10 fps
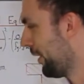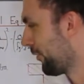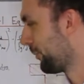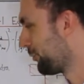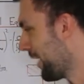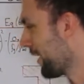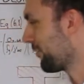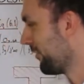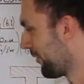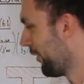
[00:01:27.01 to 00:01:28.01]

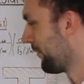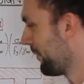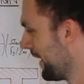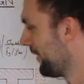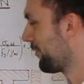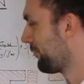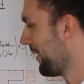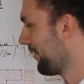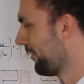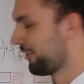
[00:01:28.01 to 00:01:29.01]
subtractions of the main
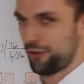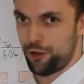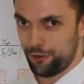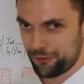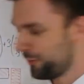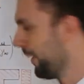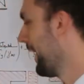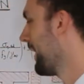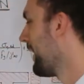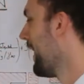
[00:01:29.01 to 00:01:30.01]
stresses, all
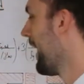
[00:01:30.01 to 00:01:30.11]
squared,